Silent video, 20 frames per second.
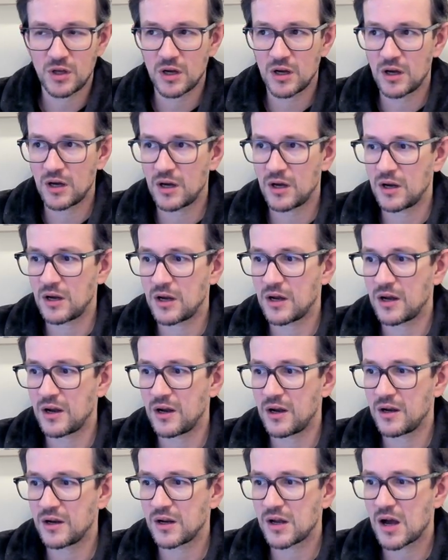
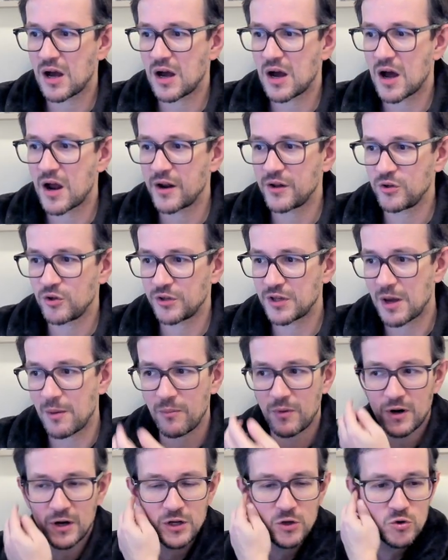are in your number.